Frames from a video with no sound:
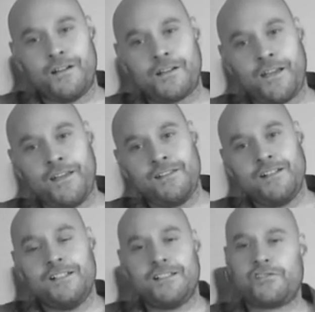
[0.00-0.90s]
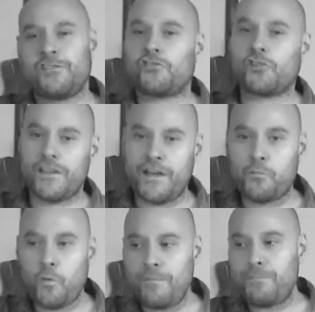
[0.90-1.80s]
Okay, let's just try
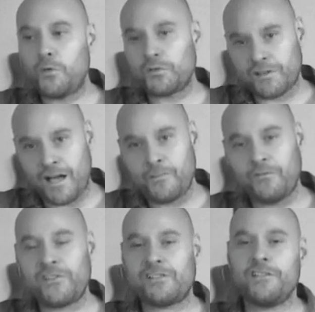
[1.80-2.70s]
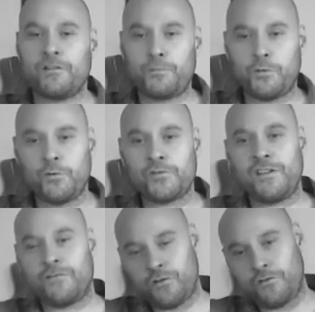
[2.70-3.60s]
that one more time. Obviously you can pause
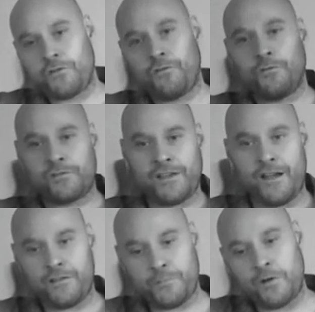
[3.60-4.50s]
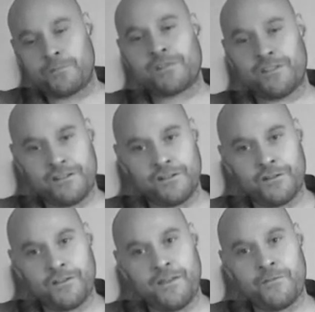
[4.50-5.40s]
it, I've got the chords down at the bottom so you can
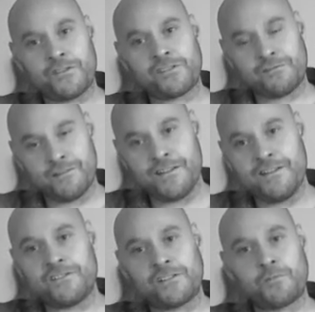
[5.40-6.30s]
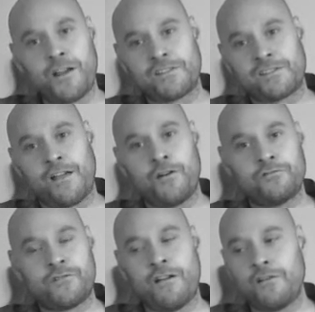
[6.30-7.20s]
look at them on the screen and just practice that
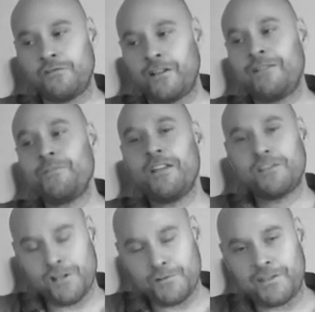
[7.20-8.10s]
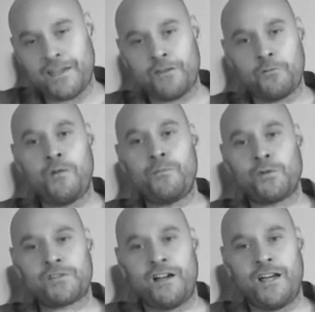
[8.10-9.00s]
over and over. Let's go together one
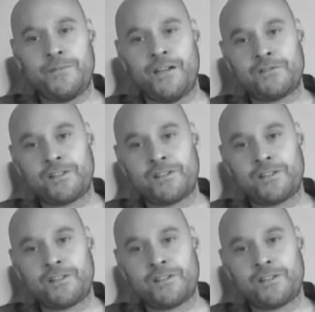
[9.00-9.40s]
more time though.